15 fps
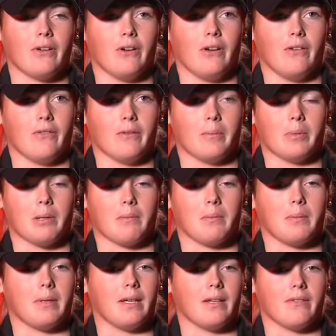golfer
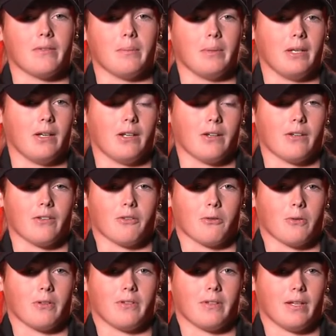probably has to be Annika
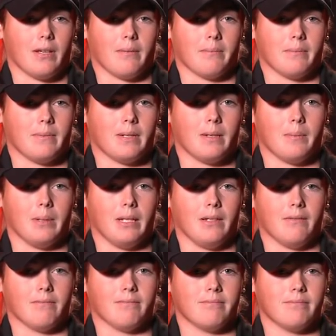Sorenstam. I
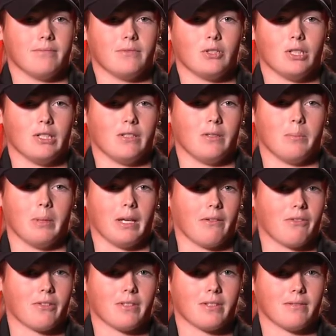mean, she's the
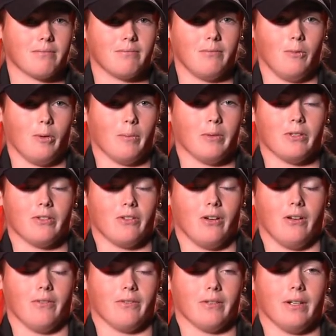best women's
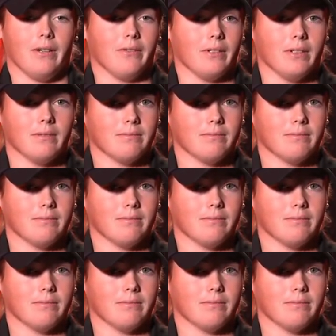golfer ever.